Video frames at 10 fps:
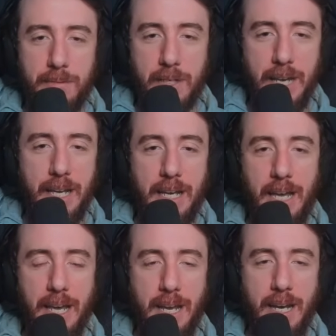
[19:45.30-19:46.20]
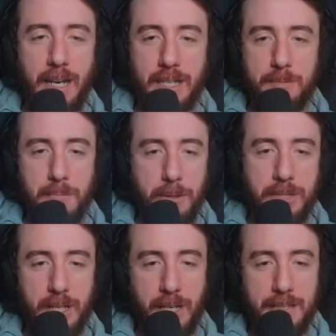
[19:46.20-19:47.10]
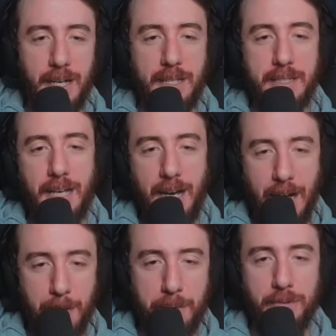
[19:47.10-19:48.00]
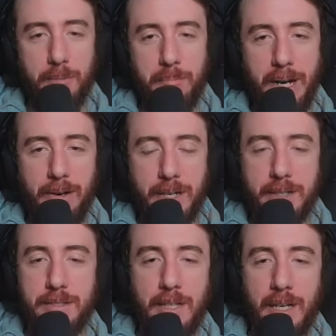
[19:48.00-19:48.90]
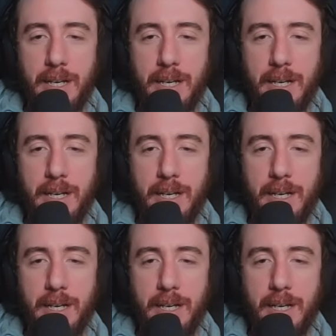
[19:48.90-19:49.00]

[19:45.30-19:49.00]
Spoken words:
Getting an explode chest on top of the barracks